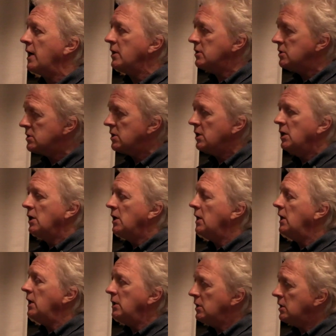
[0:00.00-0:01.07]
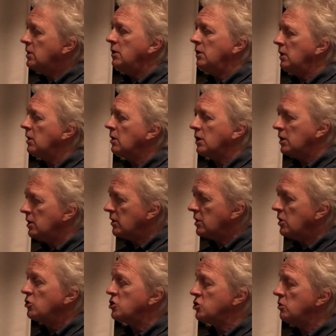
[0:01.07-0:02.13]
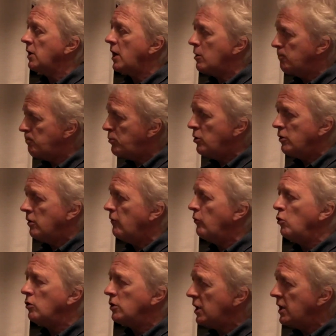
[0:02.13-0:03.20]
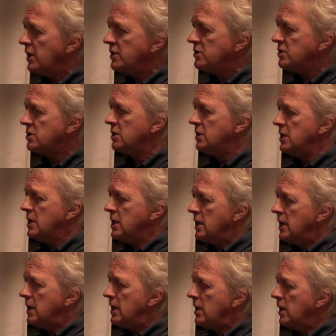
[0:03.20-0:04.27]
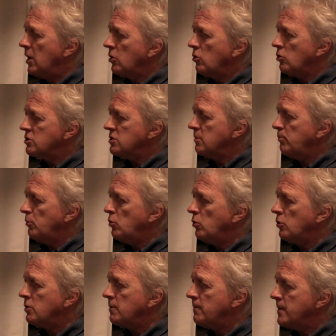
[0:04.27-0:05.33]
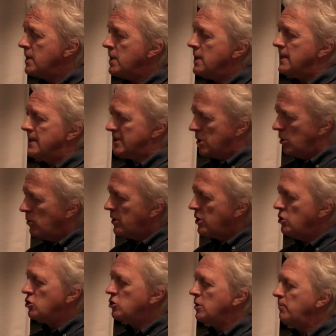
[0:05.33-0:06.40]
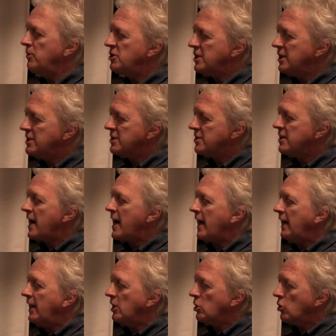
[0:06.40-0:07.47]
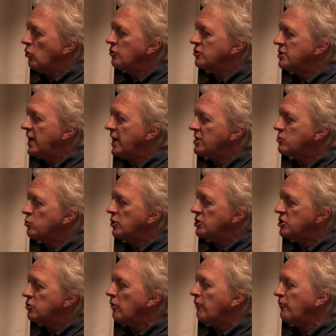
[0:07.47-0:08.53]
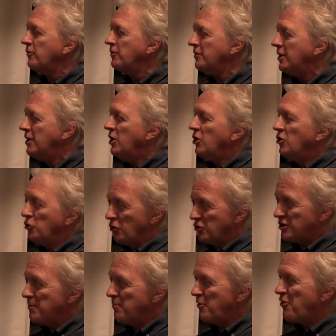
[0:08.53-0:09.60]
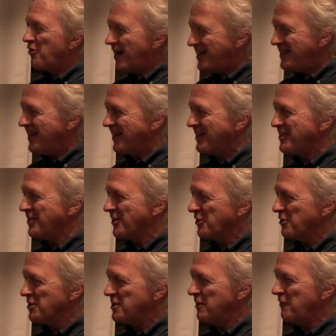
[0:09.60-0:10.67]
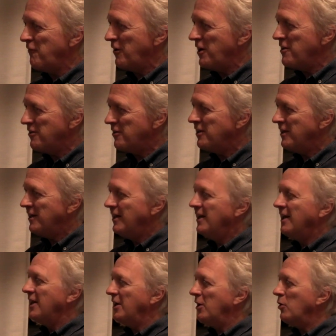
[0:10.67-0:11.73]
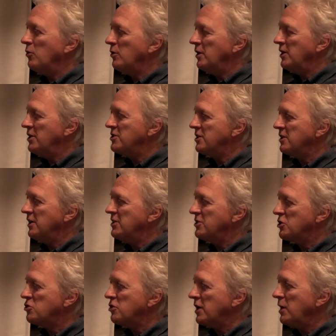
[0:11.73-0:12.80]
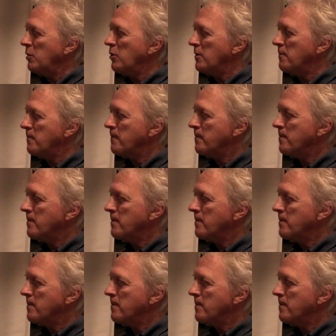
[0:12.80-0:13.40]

and in kind of cultural output of all kinds across the board. So contributing to that in a context which is often not sympathetic to the Christian faith, is a tricky one,